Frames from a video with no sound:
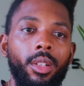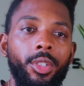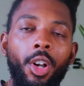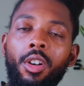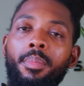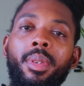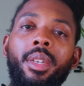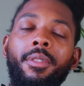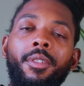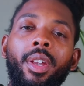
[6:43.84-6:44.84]
Don't be
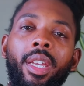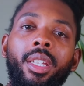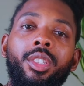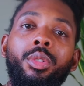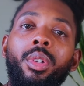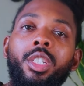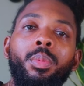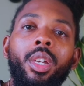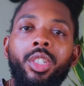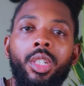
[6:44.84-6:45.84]
afraid to
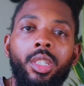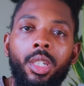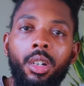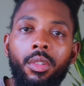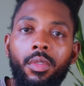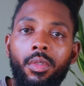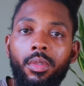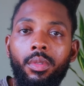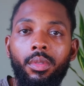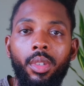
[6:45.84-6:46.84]
express yourself,
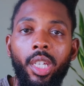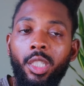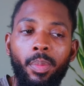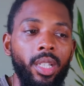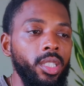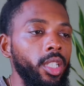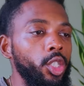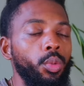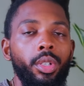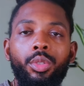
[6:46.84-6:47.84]
especially in
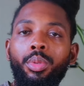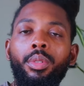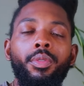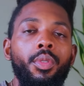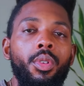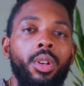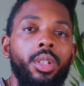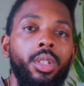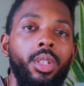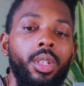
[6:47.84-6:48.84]
2024.
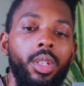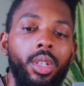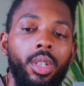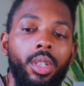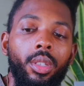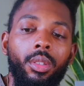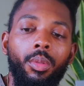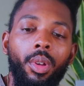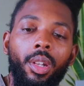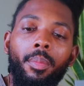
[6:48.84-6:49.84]

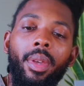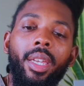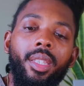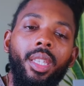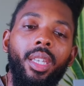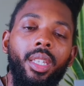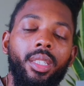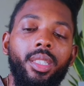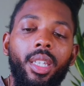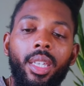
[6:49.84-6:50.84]
One of the main
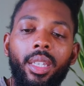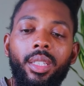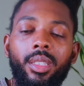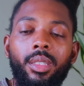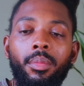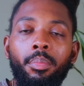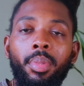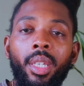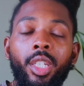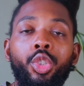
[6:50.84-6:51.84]
things is
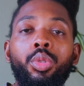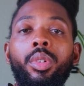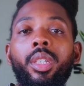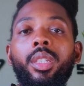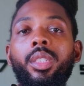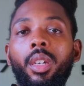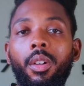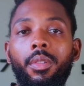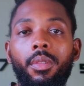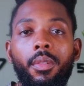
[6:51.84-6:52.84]
being true to
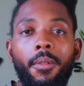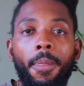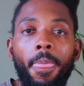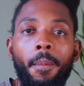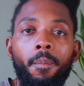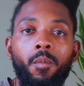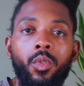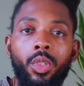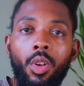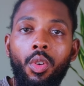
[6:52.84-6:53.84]
yourself.
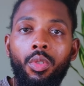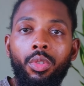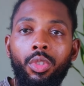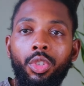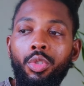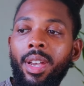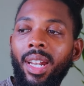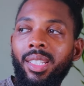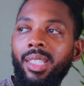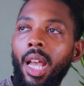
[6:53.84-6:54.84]
So you got
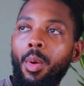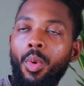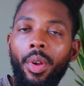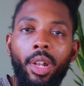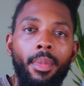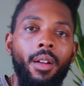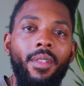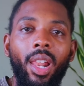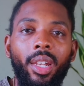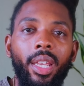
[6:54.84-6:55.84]
to stop worrying about
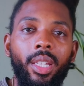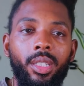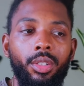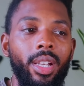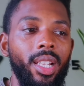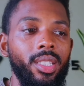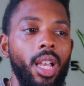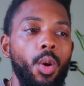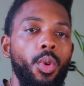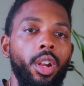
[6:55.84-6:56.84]
validation. You got to
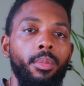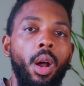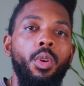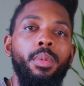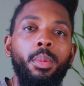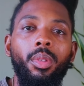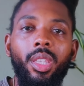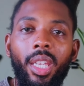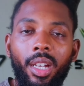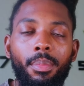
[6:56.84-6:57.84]
stop worrying about what people
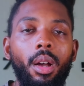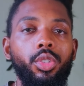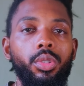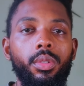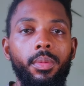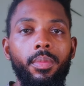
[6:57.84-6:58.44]
think about you.